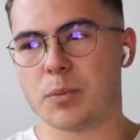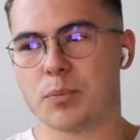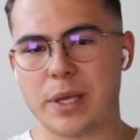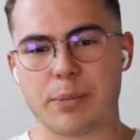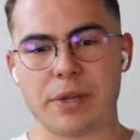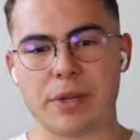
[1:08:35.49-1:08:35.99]

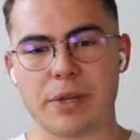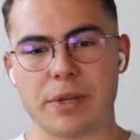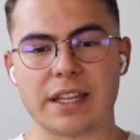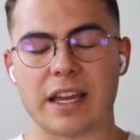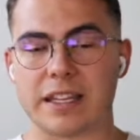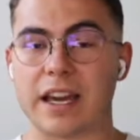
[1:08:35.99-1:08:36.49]
people in
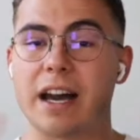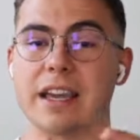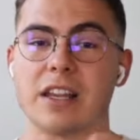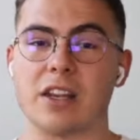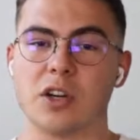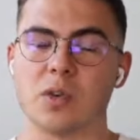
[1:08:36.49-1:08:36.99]
the
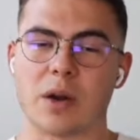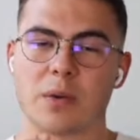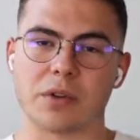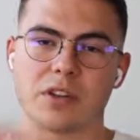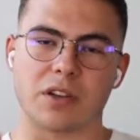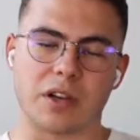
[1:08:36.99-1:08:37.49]
ILO,
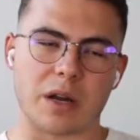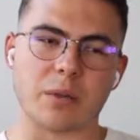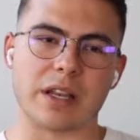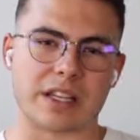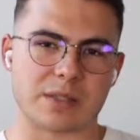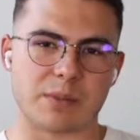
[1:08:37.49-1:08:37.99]
I
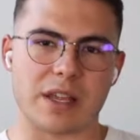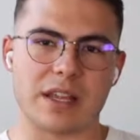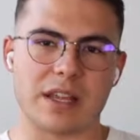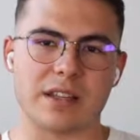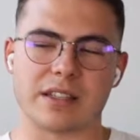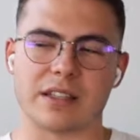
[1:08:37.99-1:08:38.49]
will explain
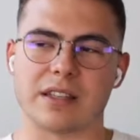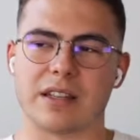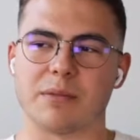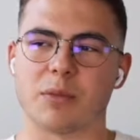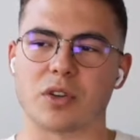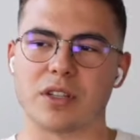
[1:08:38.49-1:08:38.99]
this
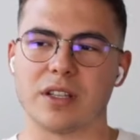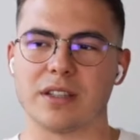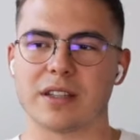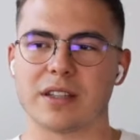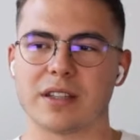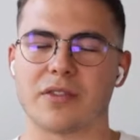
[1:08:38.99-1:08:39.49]
in more
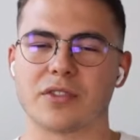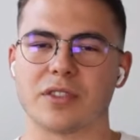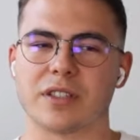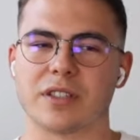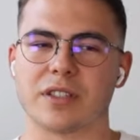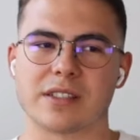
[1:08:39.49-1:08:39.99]
detail after
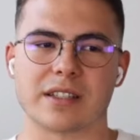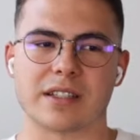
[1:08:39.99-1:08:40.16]
this